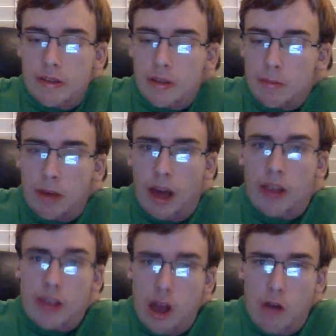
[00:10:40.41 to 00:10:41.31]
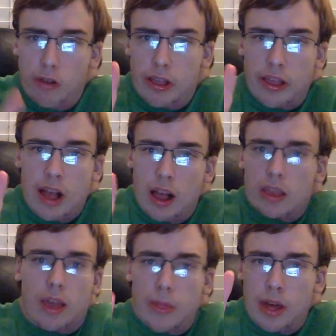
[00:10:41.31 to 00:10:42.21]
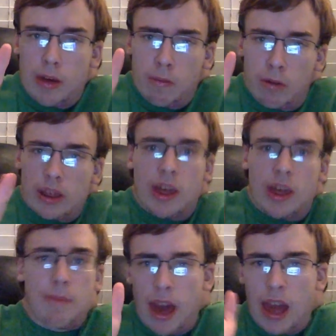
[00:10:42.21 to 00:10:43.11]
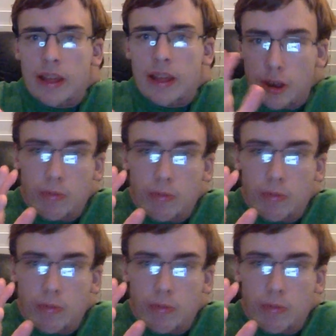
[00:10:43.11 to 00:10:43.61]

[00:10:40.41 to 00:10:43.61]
But, and no, this is not something I want to keep adding to.